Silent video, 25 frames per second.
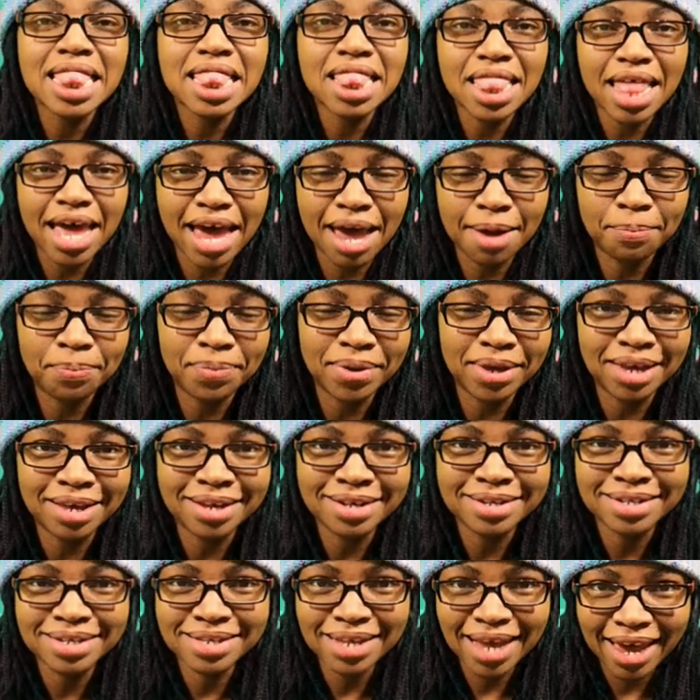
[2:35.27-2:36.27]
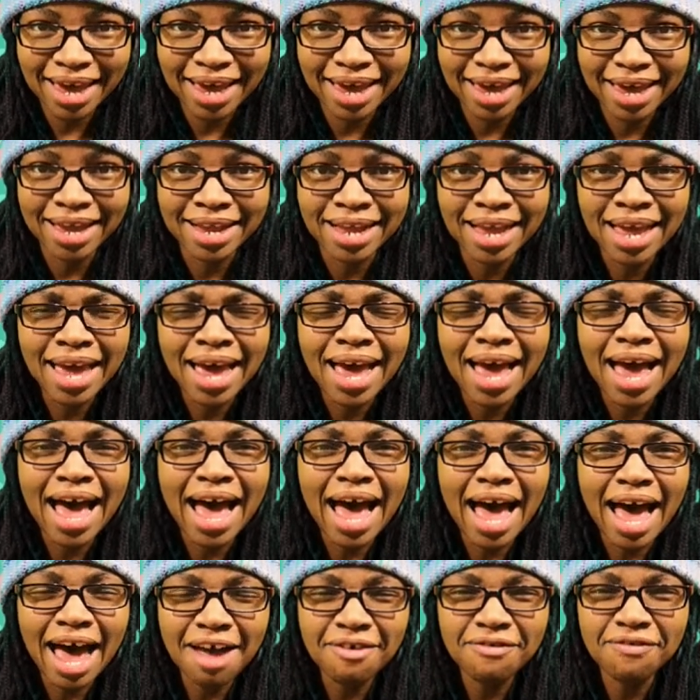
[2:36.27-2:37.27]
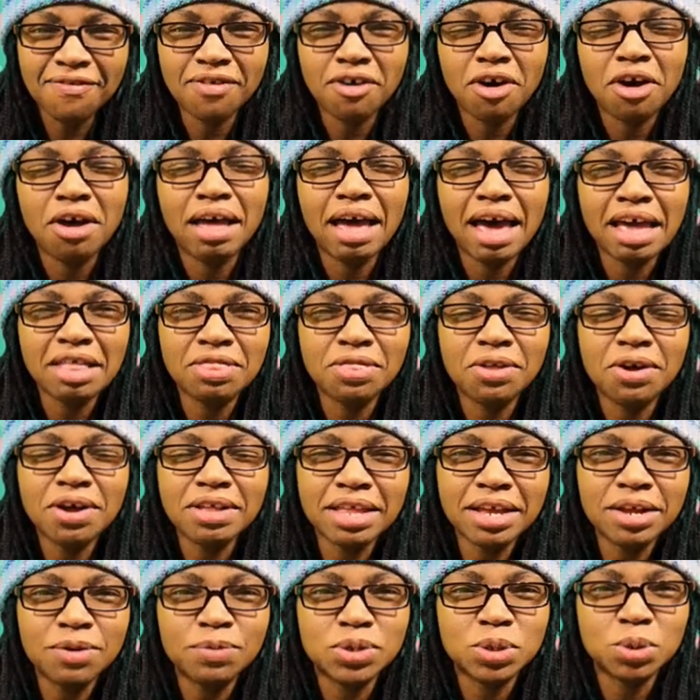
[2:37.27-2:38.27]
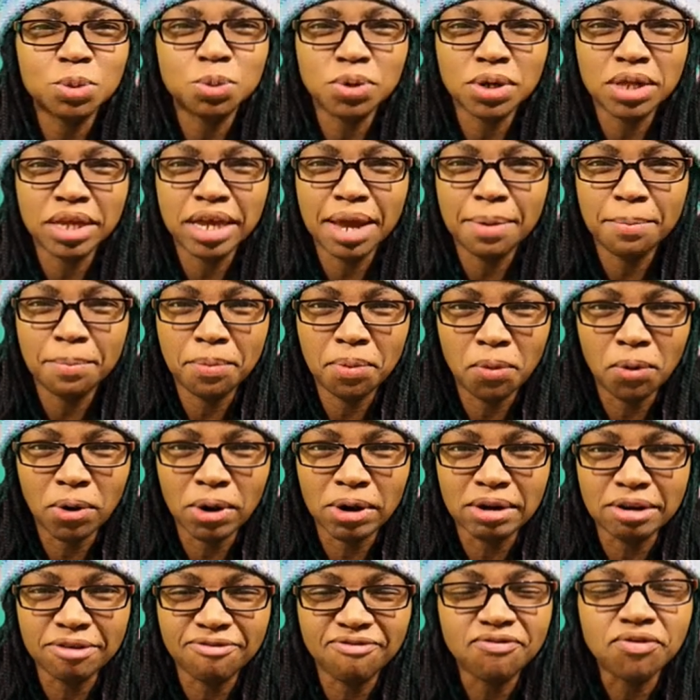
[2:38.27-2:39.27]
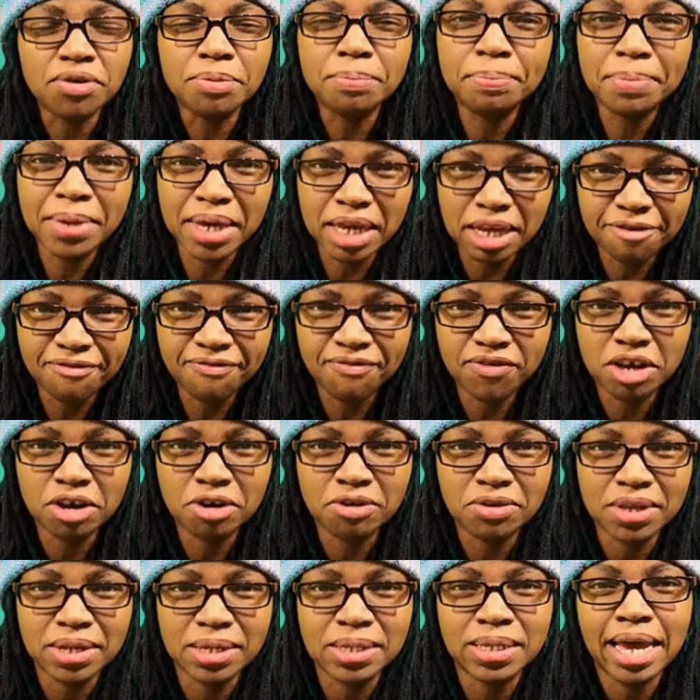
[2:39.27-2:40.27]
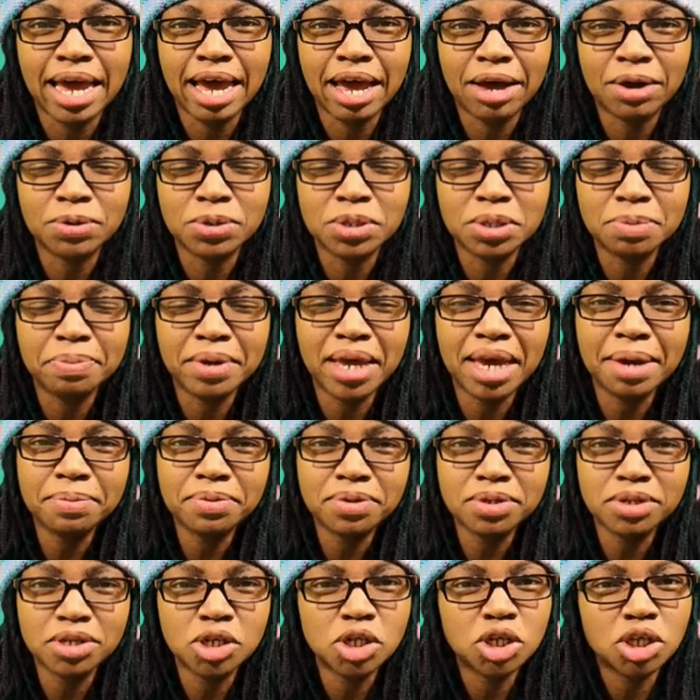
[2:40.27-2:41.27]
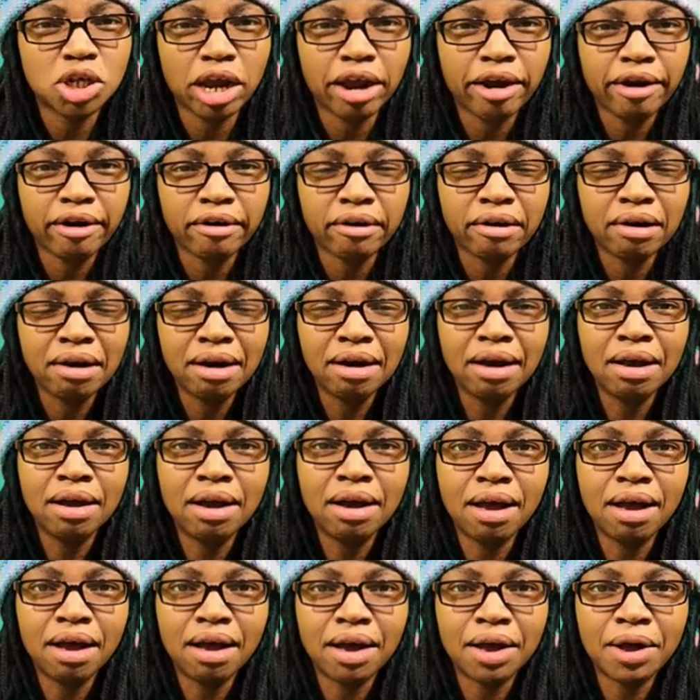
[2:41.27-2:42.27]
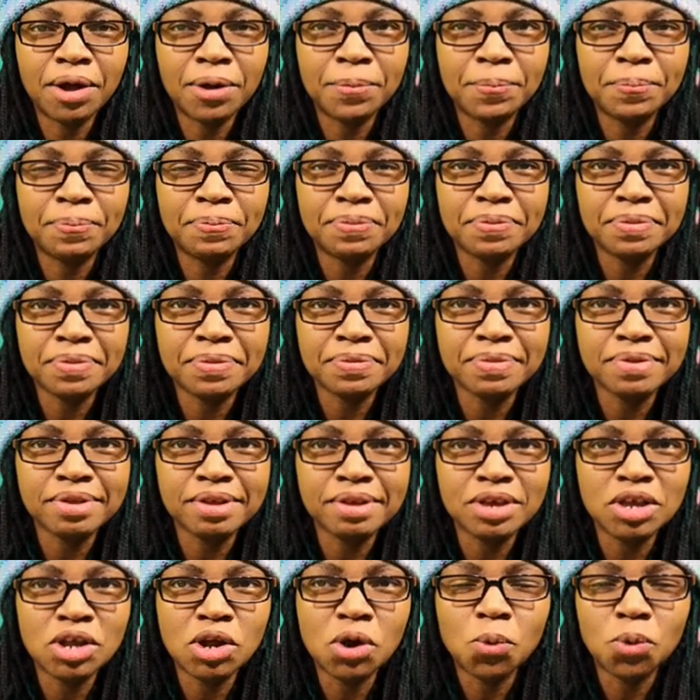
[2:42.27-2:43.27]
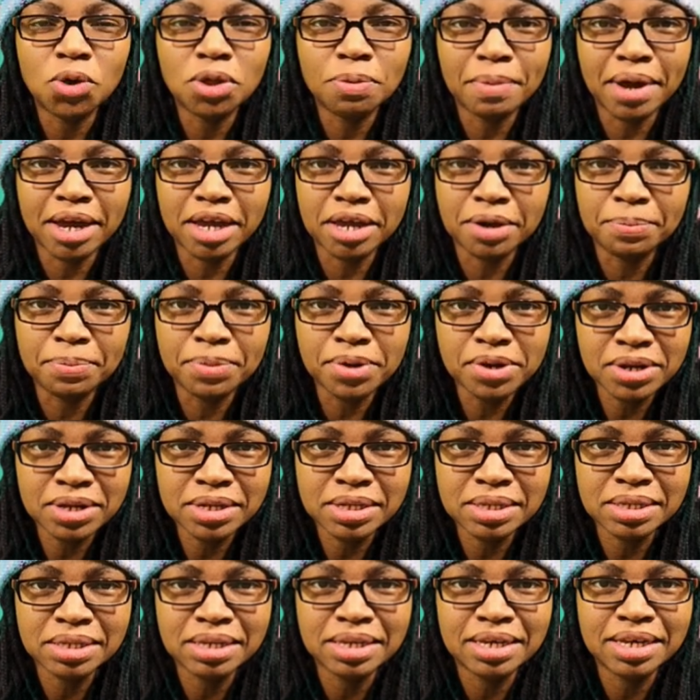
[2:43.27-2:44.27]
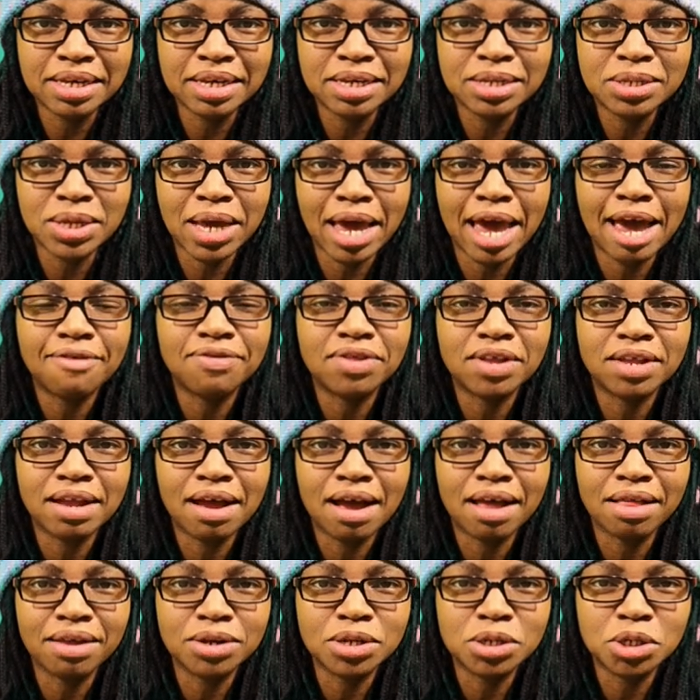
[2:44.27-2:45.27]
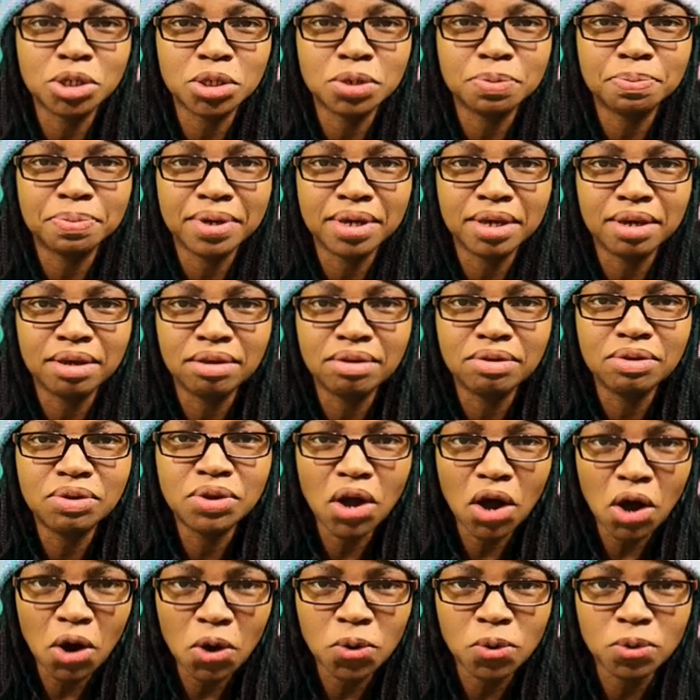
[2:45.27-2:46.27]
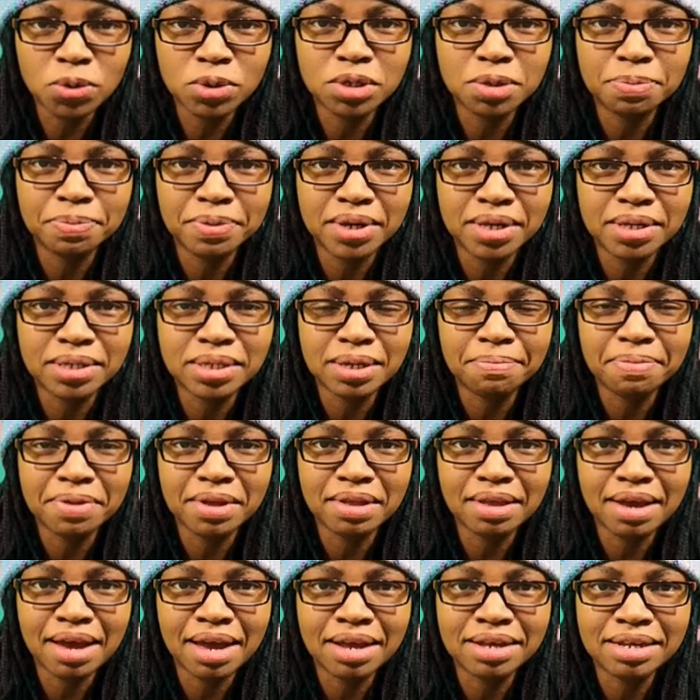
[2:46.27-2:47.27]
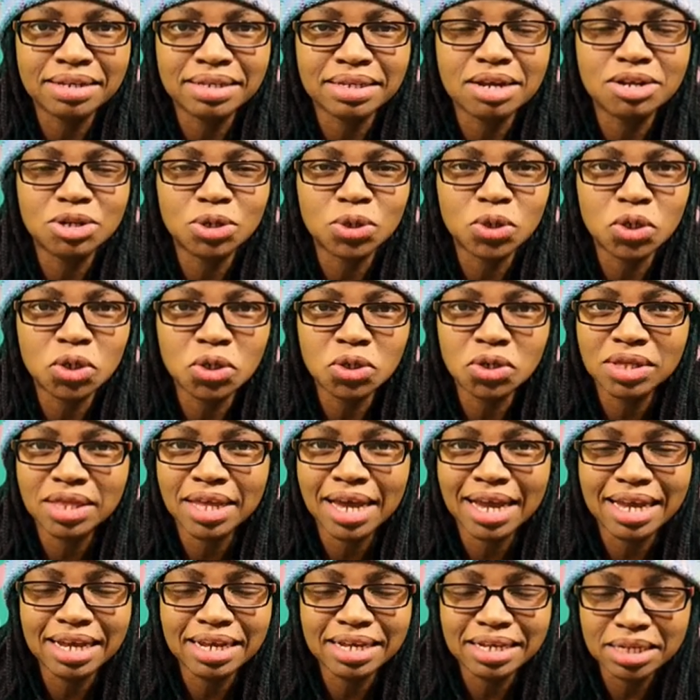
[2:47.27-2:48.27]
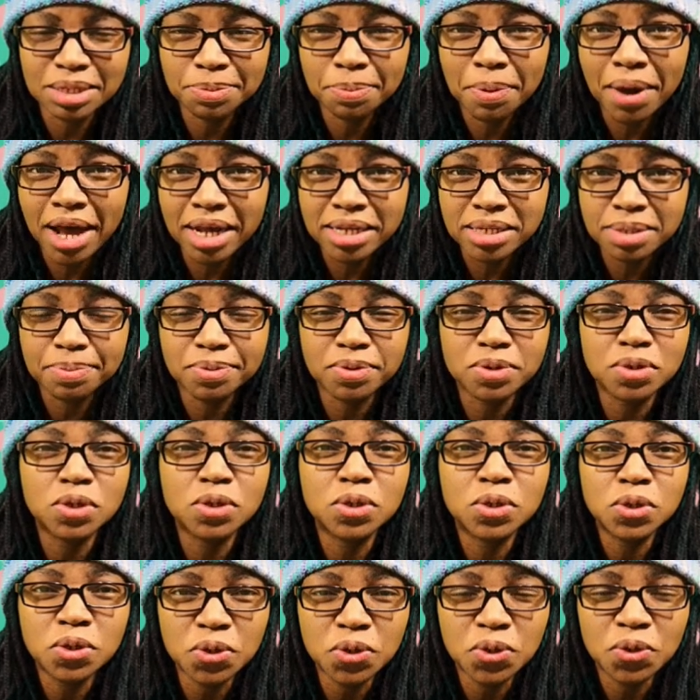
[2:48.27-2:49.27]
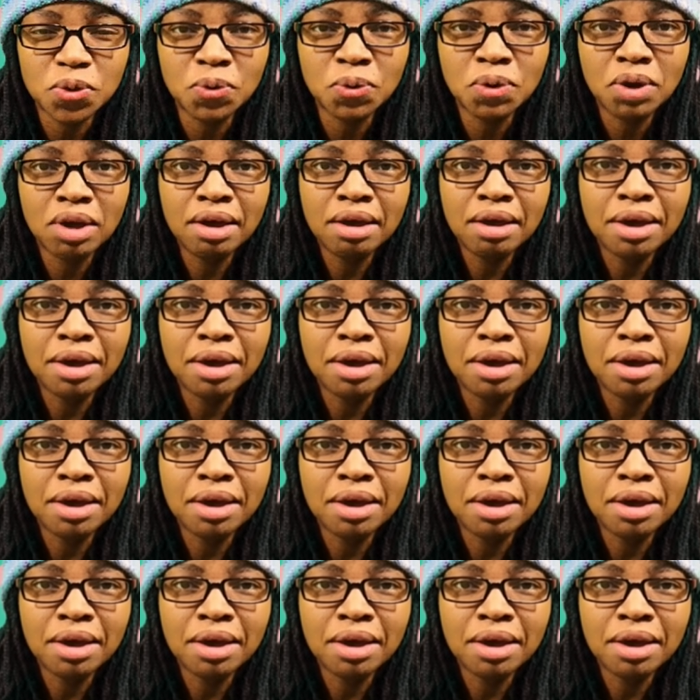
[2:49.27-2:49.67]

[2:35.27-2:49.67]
That being said, I thought I thought that it was really important for me to figure this out to be able to share um, you know, with my community, to have the knowledge to be known, to be something that is understood that it is possible to do.